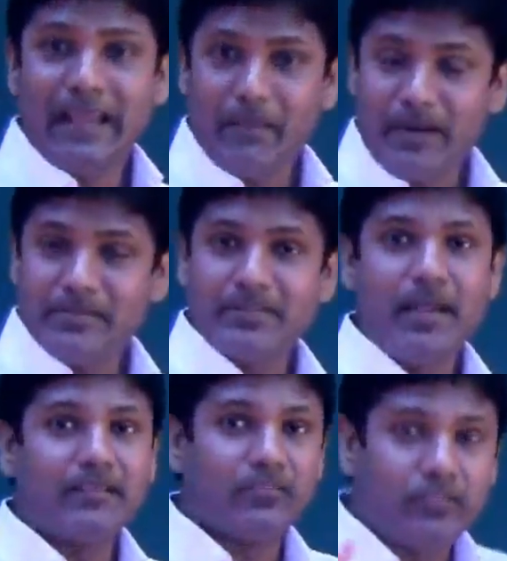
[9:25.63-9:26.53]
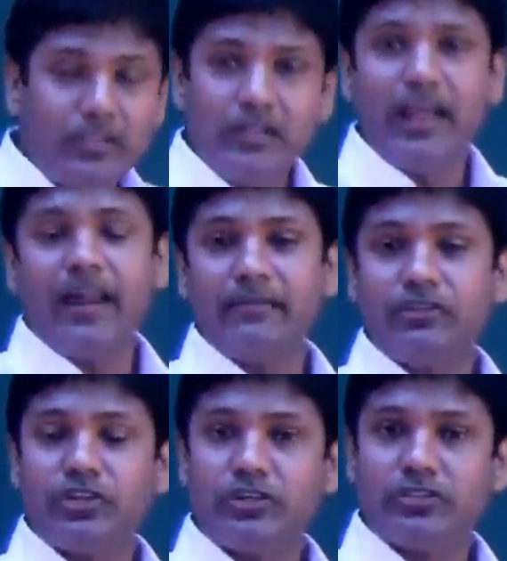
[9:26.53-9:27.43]
But Mr. Mac still had
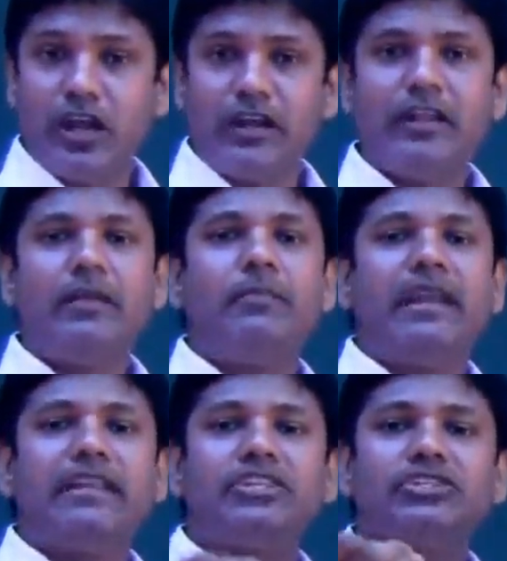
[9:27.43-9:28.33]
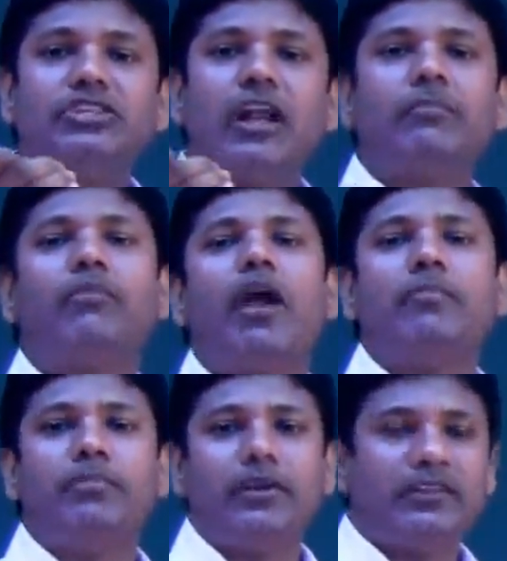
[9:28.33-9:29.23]
shirts on, but it's just not
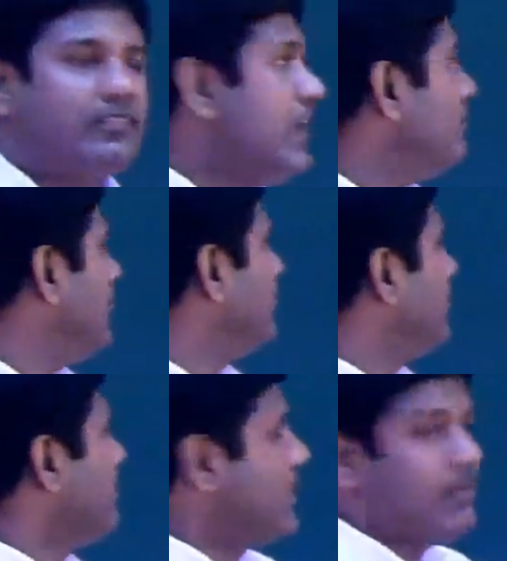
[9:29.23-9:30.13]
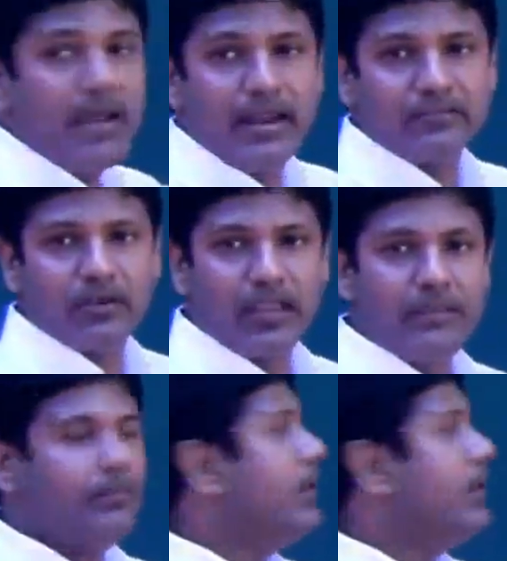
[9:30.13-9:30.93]
proper. The same thing with mathematics, okay?